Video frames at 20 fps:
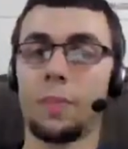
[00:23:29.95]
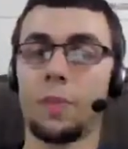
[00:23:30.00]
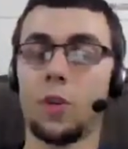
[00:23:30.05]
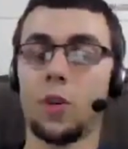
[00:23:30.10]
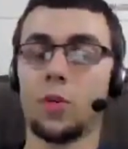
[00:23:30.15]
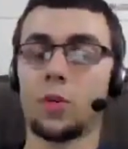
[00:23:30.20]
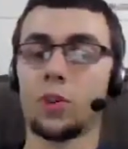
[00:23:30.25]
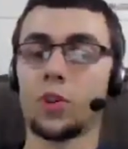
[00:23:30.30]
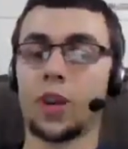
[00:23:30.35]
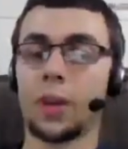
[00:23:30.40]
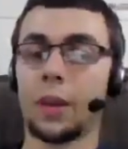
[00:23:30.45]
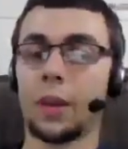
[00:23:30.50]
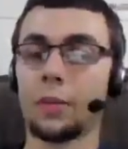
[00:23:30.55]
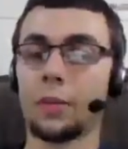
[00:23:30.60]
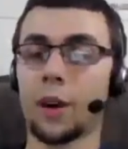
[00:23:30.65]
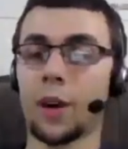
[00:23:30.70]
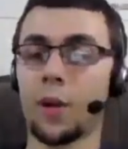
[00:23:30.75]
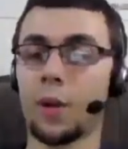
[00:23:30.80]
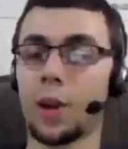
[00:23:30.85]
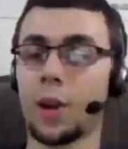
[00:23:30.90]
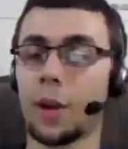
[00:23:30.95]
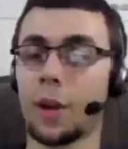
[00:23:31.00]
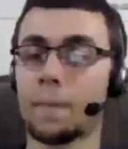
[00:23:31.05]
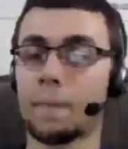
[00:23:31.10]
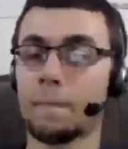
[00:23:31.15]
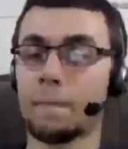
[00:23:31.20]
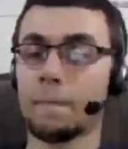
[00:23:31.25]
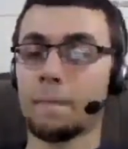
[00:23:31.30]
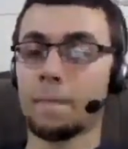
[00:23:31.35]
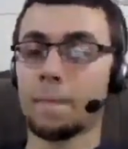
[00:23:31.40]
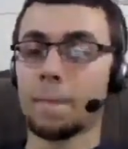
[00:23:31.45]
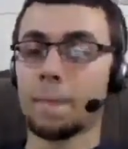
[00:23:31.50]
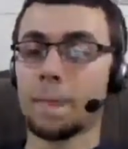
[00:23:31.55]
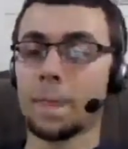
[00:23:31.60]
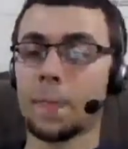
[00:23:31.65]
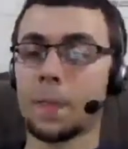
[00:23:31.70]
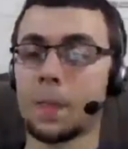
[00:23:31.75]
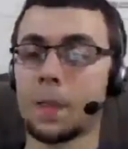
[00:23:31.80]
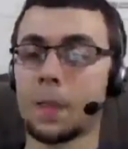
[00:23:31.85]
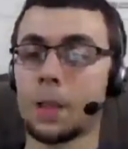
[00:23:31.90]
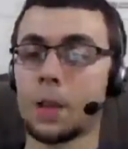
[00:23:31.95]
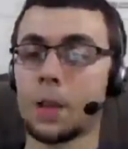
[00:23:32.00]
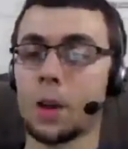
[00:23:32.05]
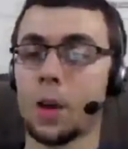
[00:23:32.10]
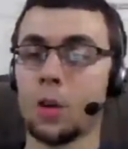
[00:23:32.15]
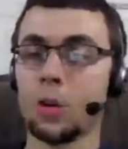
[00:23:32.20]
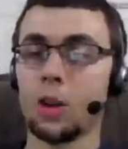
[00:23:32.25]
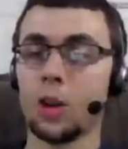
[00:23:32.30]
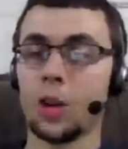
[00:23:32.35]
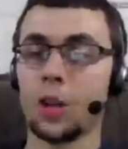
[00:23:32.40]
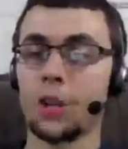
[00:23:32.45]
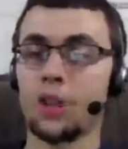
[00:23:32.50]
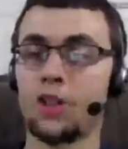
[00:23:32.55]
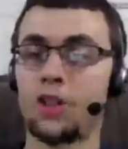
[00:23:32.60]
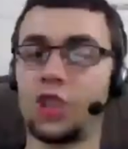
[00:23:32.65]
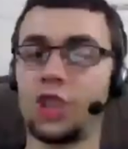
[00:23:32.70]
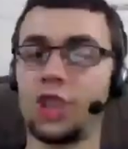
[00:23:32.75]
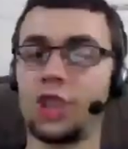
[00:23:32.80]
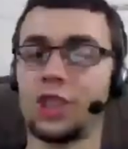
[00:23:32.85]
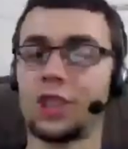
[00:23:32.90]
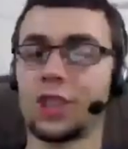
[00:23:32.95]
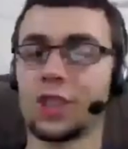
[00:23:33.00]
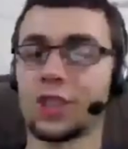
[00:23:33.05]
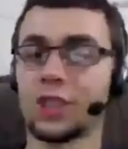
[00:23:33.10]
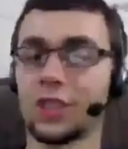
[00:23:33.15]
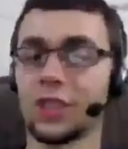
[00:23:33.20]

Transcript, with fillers: Boom! Try to make him run away. Oh look at Jesus!